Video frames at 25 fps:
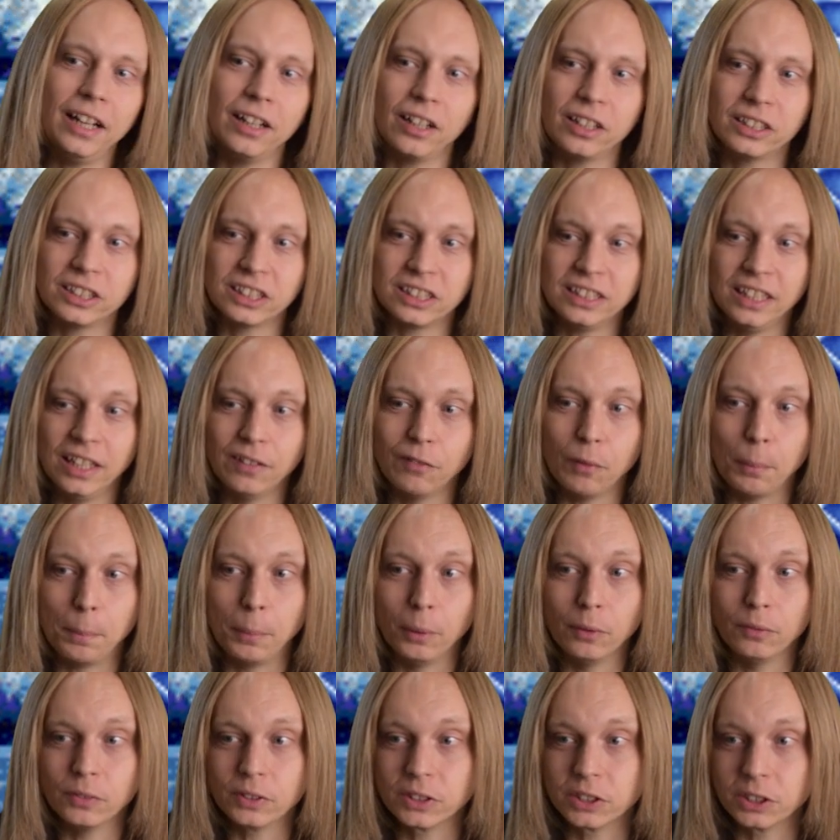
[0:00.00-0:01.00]
I just never
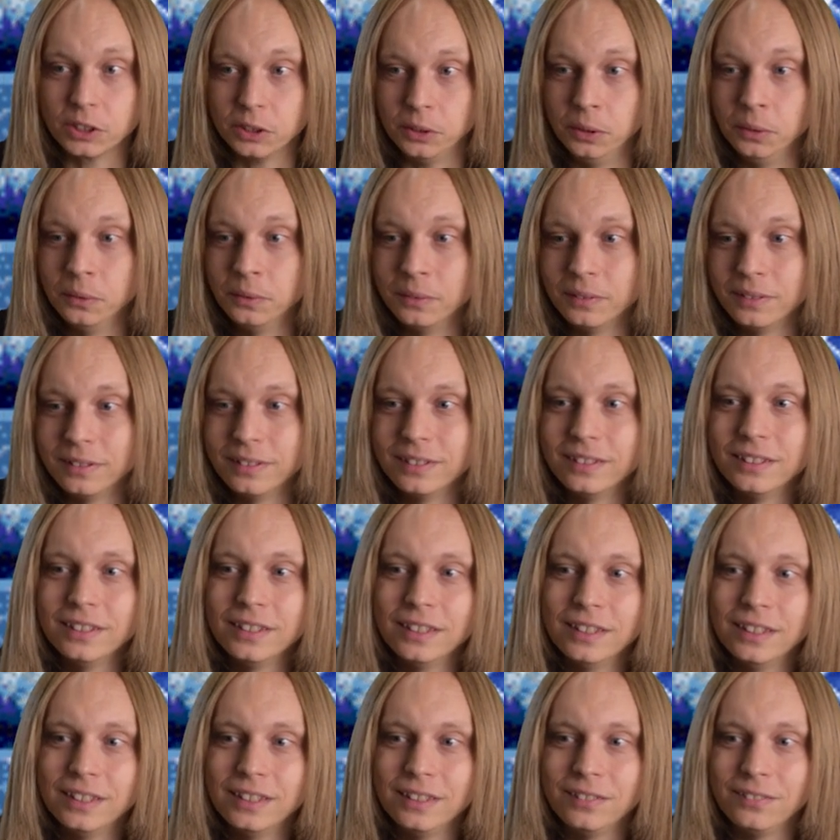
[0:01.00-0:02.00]
bother to. If
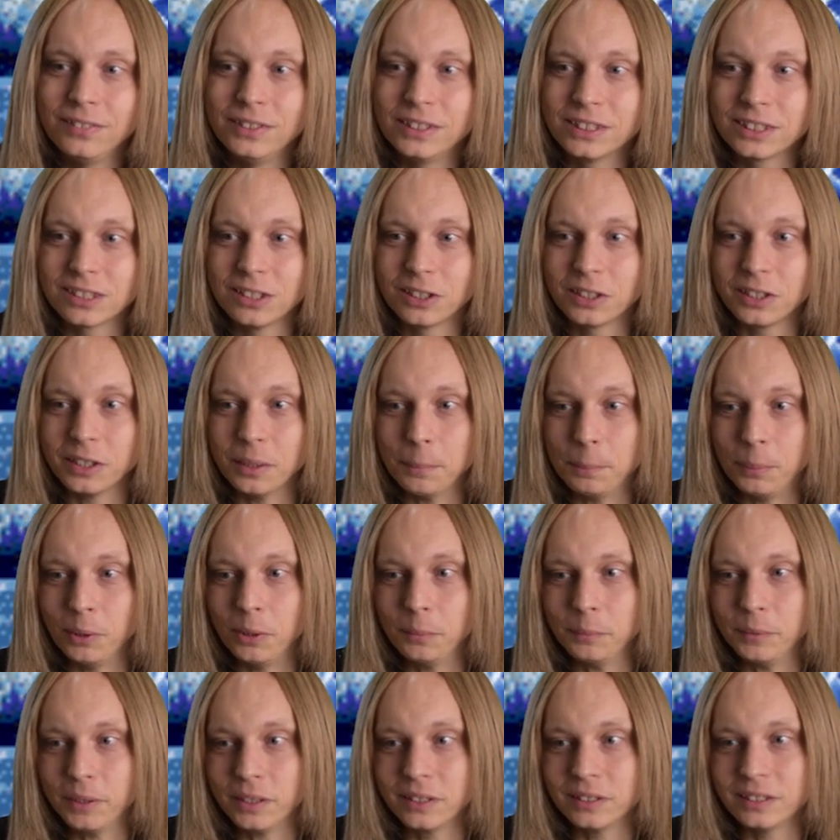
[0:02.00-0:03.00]
you just look at the
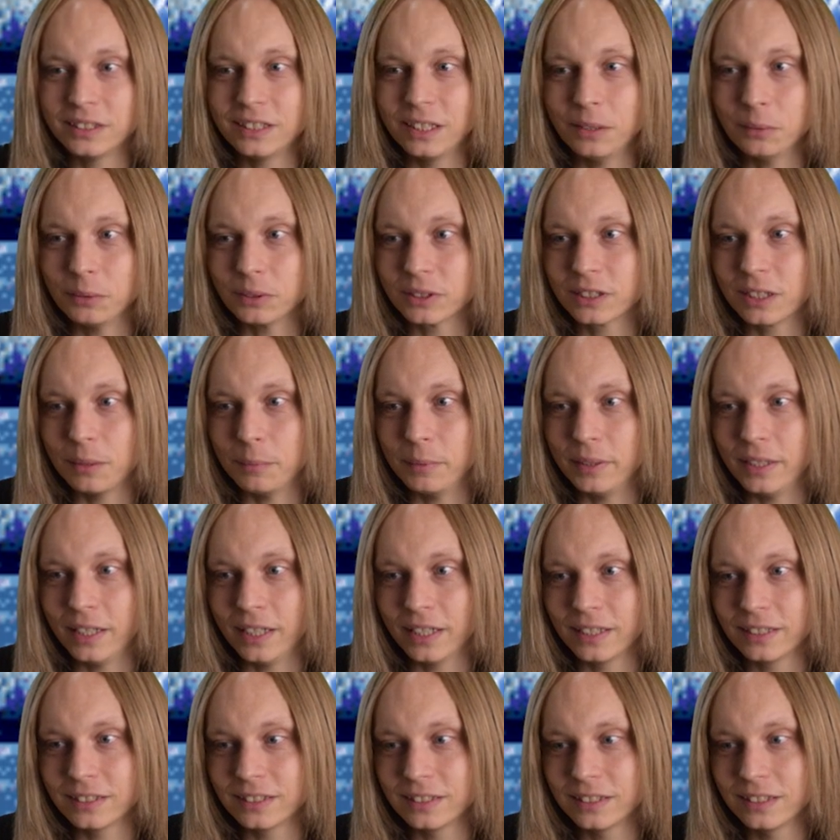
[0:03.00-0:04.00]
bottom, you can see what's coming
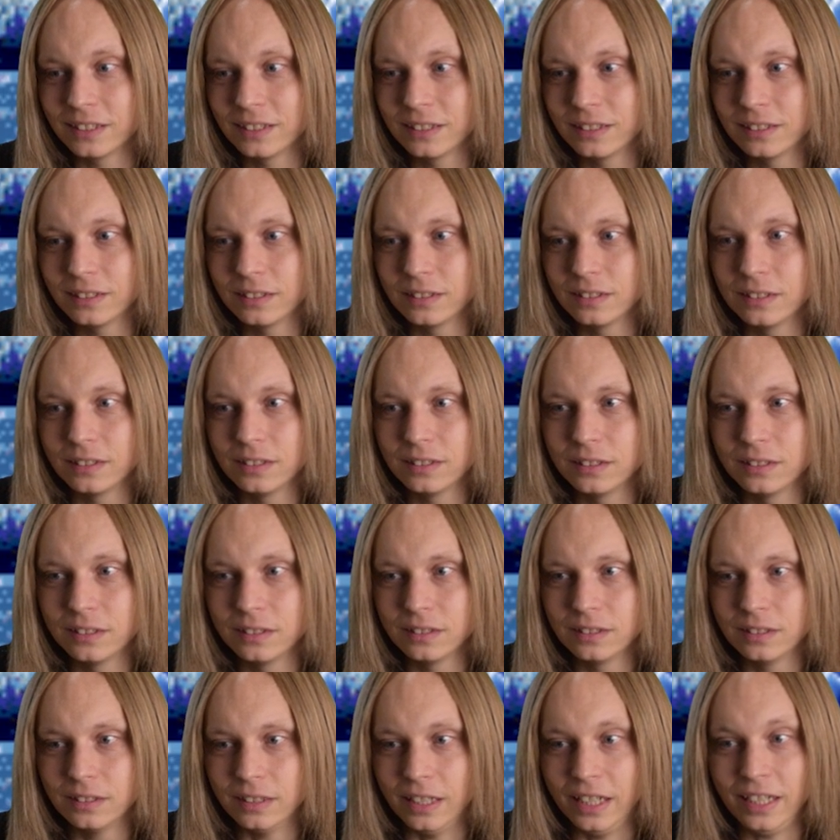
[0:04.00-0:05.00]
next.
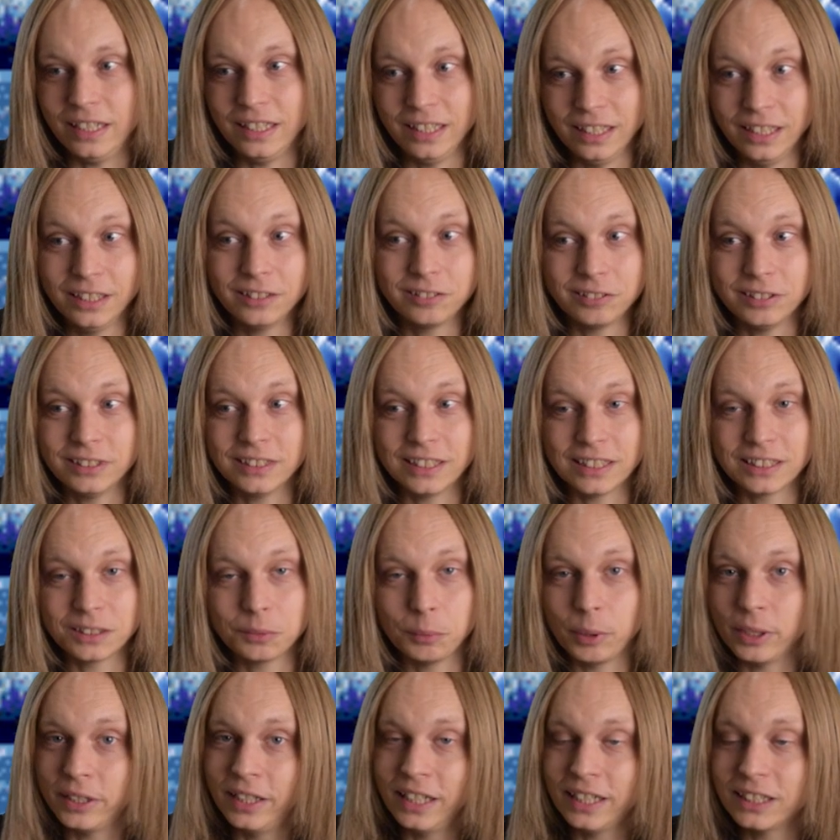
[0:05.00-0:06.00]
It literally says the
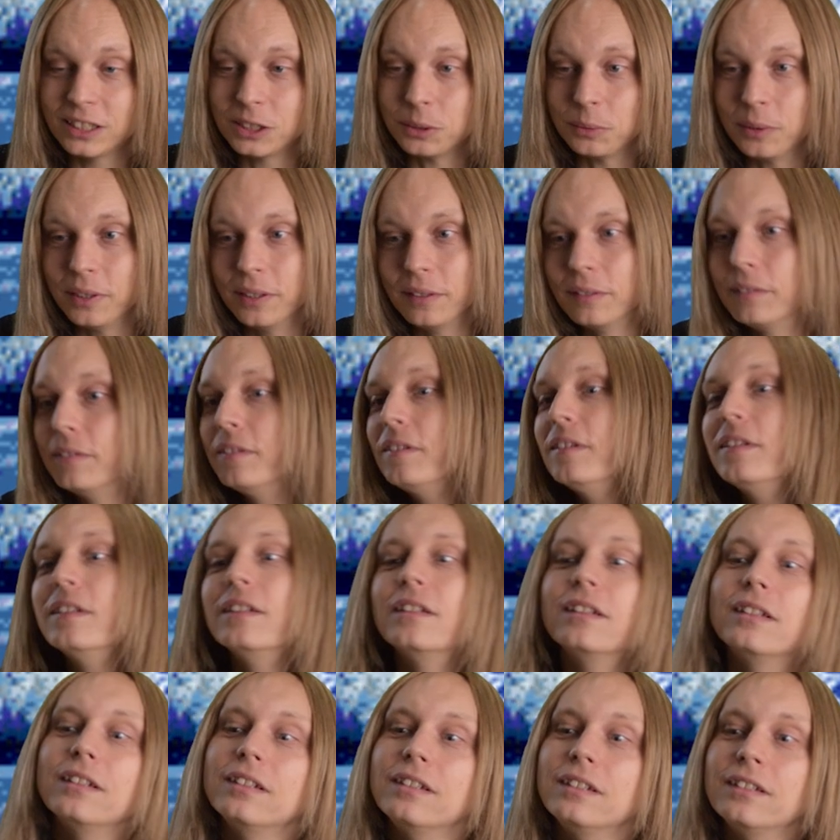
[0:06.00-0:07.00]
word next to it.
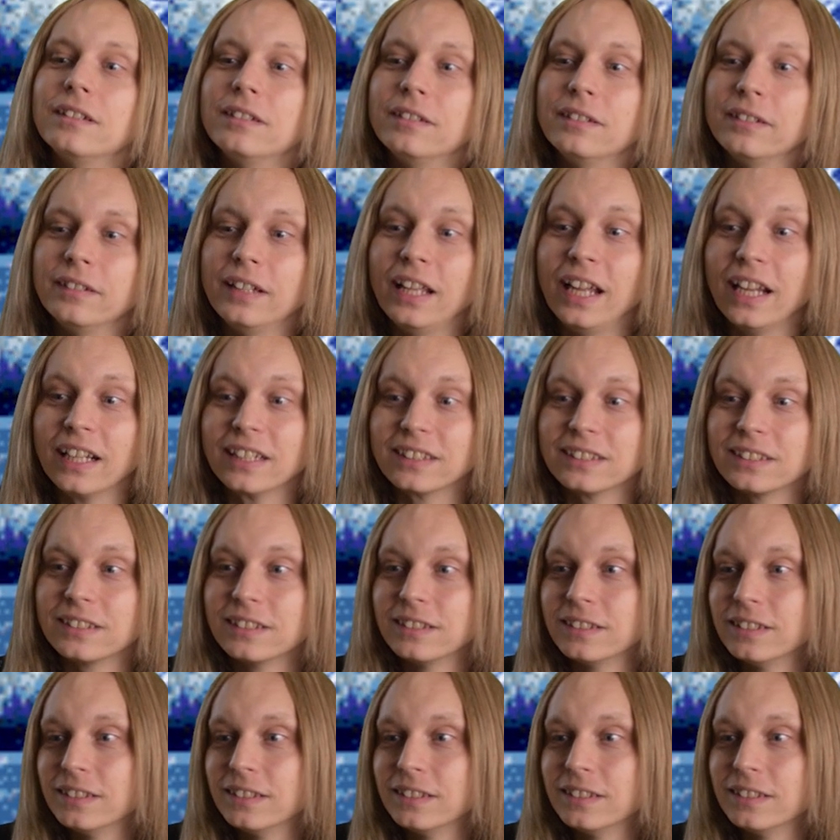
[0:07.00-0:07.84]
Next.